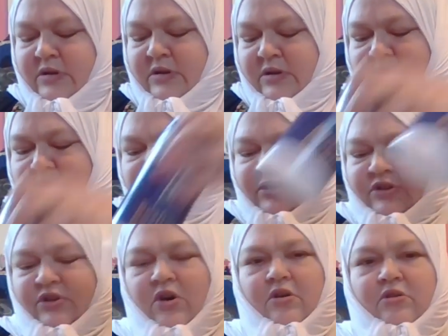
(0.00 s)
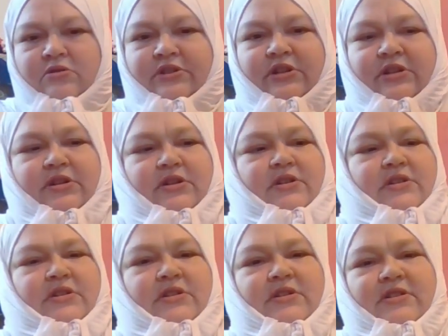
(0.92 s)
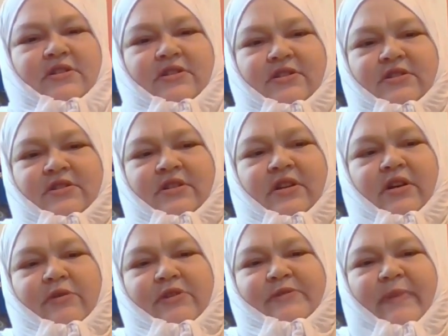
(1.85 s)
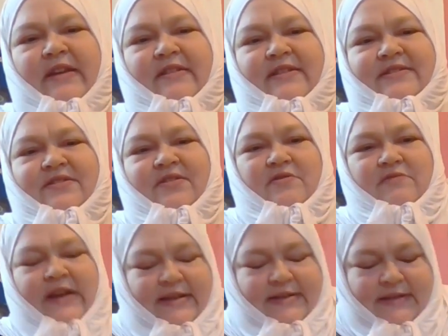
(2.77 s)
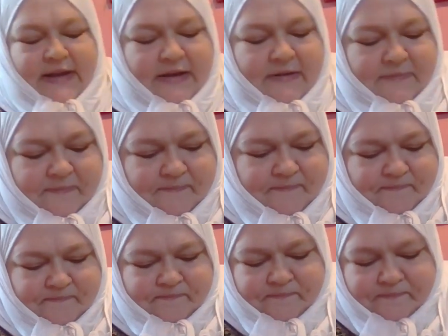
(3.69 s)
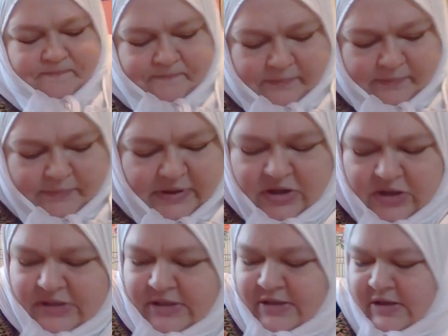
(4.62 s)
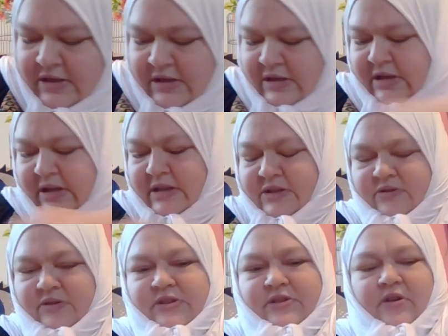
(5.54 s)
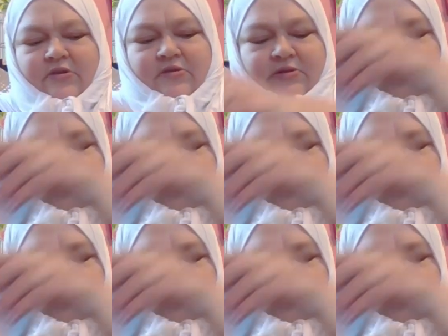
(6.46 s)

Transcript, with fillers: salt. I always buy this salt when I see it because it's good salt.